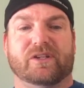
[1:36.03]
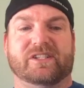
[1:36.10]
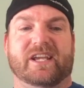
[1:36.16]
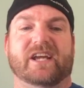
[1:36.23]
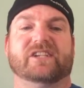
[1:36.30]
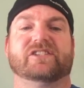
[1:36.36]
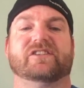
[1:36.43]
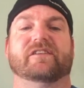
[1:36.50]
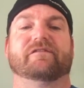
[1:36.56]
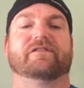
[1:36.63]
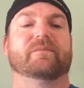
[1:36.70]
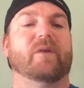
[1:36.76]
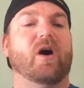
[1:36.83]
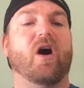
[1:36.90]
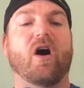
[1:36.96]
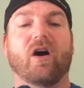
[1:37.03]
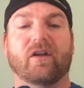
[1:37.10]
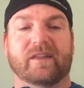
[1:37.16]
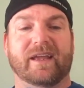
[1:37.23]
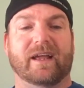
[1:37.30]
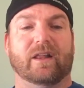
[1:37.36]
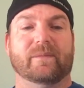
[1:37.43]
protection from
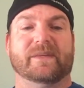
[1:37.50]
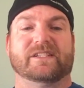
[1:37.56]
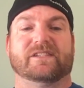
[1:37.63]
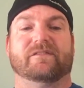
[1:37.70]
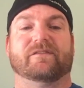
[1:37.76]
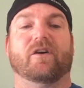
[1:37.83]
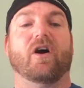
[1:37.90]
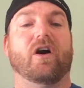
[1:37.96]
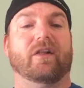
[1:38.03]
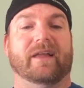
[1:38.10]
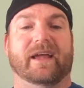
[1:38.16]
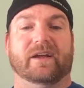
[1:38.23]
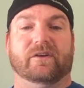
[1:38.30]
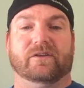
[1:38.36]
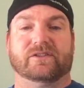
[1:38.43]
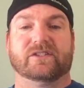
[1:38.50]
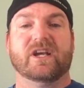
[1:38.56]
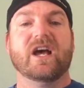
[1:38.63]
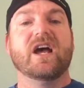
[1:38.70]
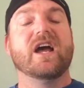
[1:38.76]
all the elements of all angles,